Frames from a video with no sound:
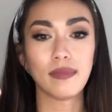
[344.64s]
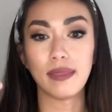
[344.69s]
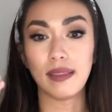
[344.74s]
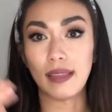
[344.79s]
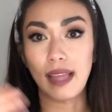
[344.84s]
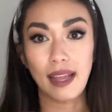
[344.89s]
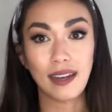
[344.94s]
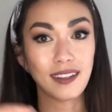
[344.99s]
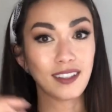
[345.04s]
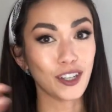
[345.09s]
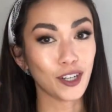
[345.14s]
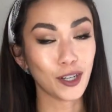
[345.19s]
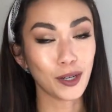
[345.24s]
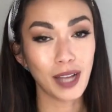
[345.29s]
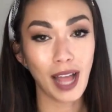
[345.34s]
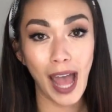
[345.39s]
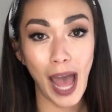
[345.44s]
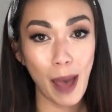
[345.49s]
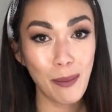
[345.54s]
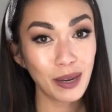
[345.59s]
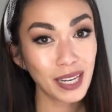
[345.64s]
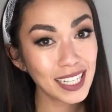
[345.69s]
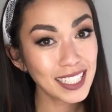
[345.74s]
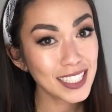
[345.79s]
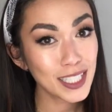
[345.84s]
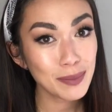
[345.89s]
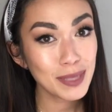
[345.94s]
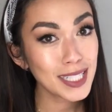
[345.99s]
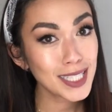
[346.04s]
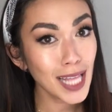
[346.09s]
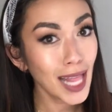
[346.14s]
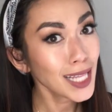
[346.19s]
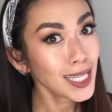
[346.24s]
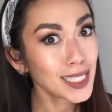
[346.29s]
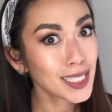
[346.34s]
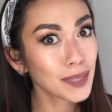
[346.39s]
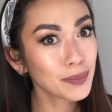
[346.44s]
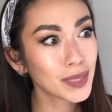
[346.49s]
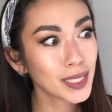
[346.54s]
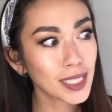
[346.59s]
then you're happening to be selling
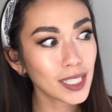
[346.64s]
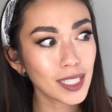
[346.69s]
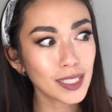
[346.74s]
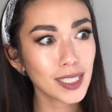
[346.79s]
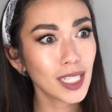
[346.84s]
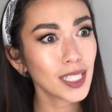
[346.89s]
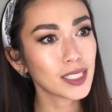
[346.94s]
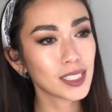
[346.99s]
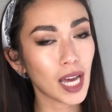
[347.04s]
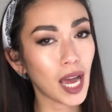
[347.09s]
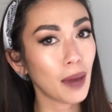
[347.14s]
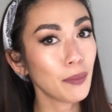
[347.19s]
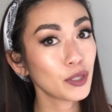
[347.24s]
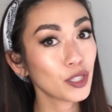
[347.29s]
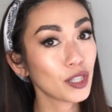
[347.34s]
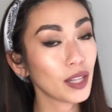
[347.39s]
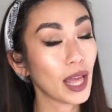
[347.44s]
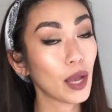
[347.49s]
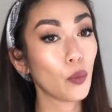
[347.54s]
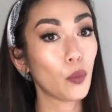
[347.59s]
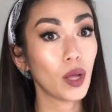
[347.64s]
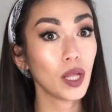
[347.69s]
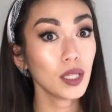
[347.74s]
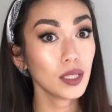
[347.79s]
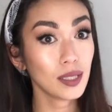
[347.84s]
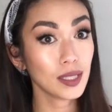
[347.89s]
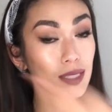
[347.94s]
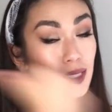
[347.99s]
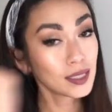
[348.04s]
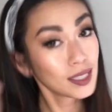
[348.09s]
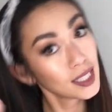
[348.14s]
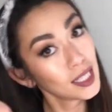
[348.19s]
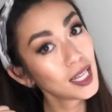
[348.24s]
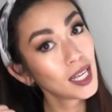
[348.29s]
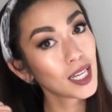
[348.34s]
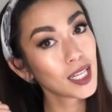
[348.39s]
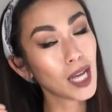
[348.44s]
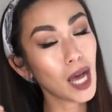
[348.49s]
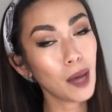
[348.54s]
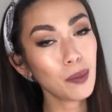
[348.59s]
something at that time, and you're like, well,
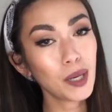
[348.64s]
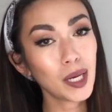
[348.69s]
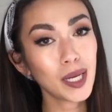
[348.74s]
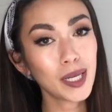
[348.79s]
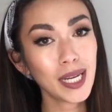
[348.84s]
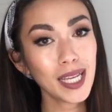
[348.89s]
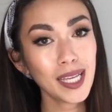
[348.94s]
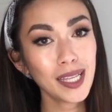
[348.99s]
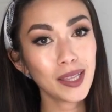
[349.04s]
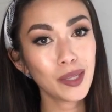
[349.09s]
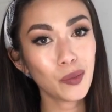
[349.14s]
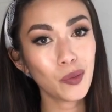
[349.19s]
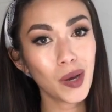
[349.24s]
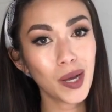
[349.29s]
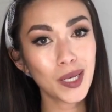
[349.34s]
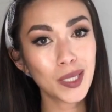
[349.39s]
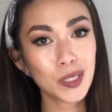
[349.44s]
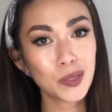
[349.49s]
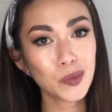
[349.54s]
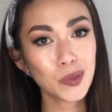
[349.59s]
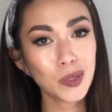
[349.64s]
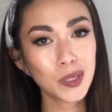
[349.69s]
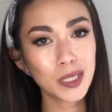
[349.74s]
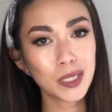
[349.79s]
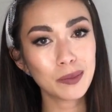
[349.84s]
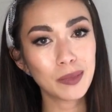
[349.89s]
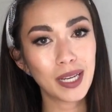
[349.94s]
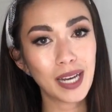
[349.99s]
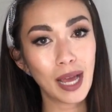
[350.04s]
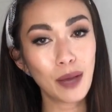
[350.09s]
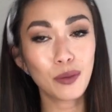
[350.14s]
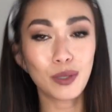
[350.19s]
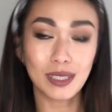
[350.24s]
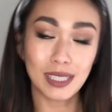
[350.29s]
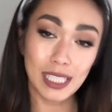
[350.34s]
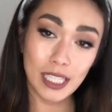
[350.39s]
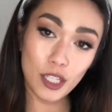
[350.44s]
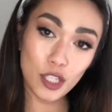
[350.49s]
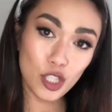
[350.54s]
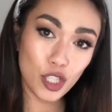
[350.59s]
come on in, the water's warm, and I will
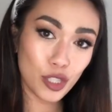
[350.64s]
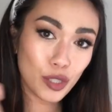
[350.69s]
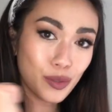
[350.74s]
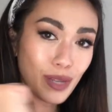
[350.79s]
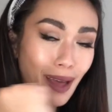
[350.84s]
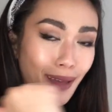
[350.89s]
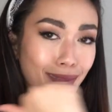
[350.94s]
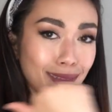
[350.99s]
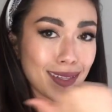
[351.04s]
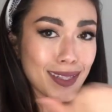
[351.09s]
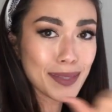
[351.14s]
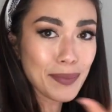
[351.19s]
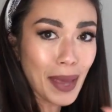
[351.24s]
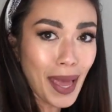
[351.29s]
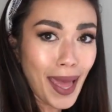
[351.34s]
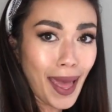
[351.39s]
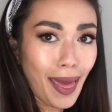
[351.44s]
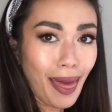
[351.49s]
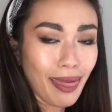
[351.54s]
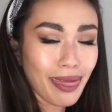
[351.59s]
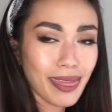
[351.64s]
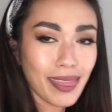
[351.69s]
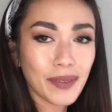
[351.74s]
lead you down this path.